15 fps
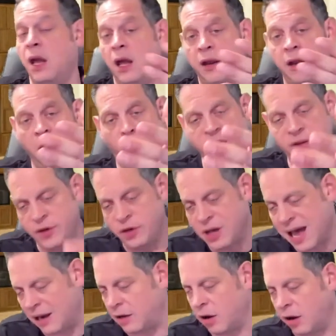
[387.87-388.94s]
In other words, if you've
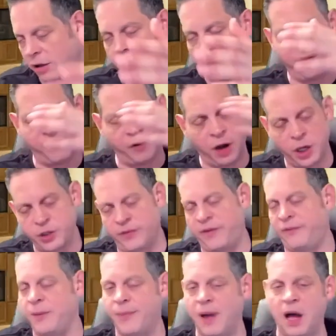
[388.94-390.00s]
got a card graded for
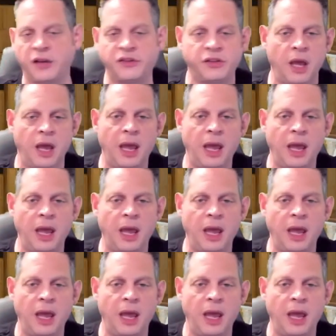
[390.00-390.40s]
$150